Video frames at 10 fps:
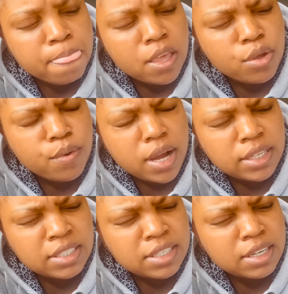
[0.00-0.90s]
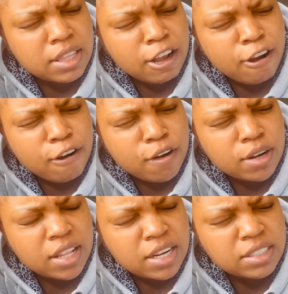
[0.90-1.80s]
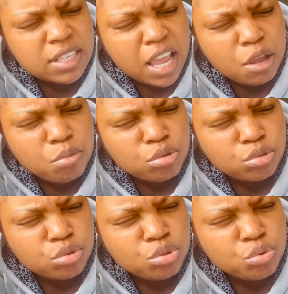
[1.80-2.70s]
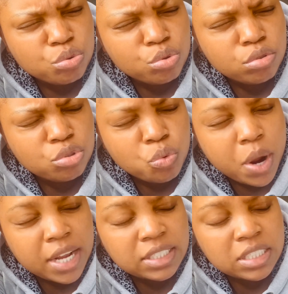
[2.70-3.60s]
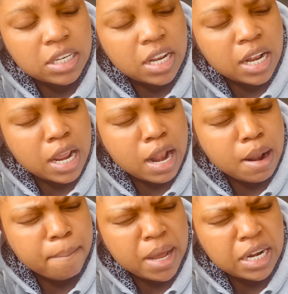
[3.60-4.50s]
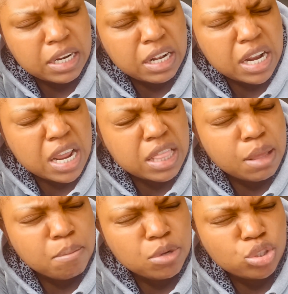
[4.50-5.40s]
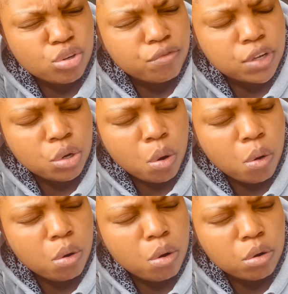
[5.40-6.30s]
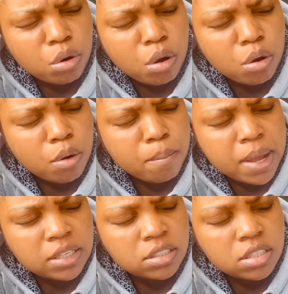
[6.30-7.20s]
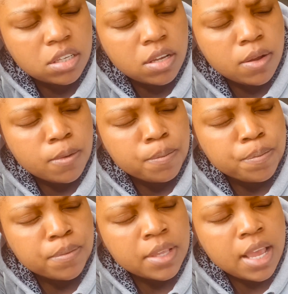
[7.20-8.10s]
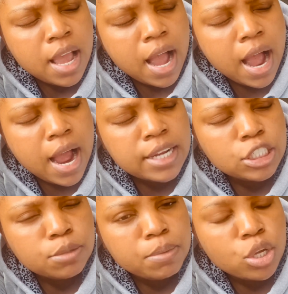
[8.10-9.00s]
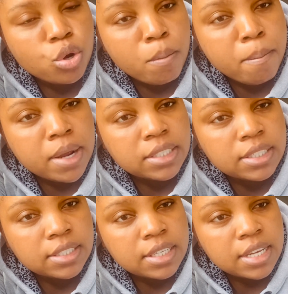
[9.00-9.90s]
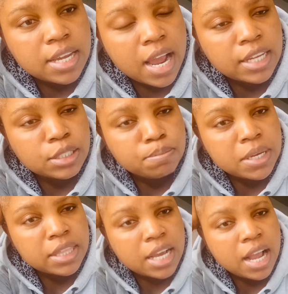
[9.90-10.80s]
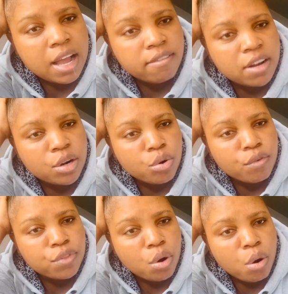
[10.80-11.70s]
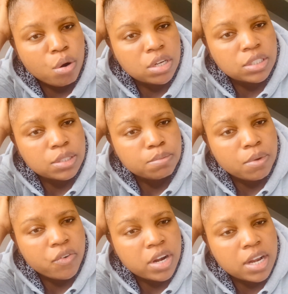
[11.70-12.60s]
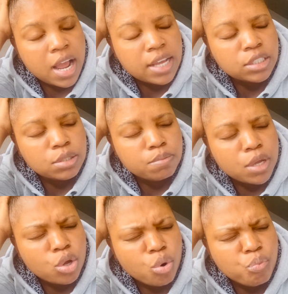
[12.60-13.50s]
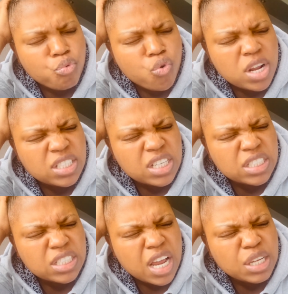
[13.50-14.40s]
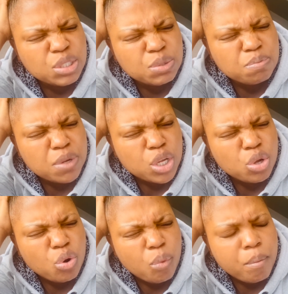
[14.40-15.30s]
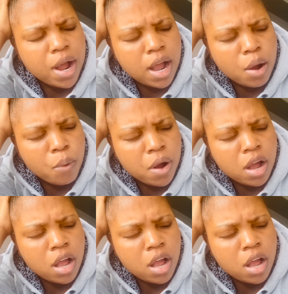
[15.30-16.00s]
You are still the God that is able to do exceedingly and abundantly in the midst of it, oh Lord God Almighty. I speak your mercy. I speak the covering of the Holy Spirit. I speak your presence. I speak your power.